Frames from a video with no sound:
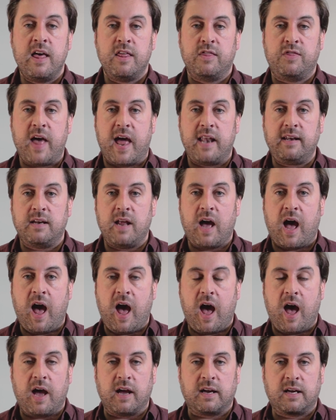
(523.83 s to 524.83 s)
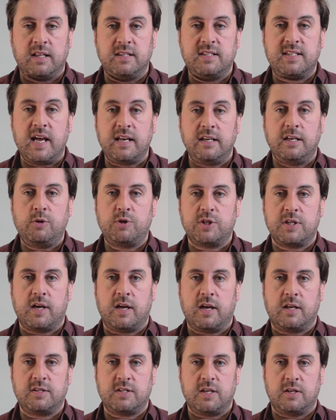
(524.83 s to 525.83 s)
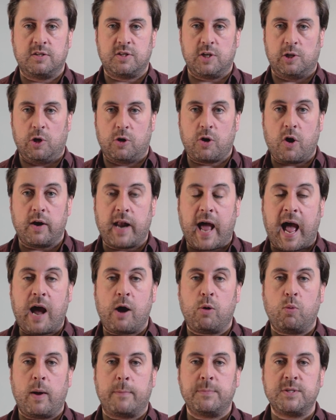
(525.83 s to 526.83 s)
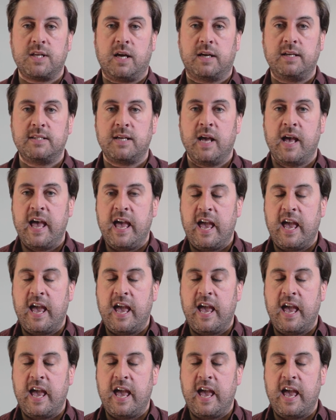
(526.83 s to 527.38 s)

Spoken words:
then continue to look on our website.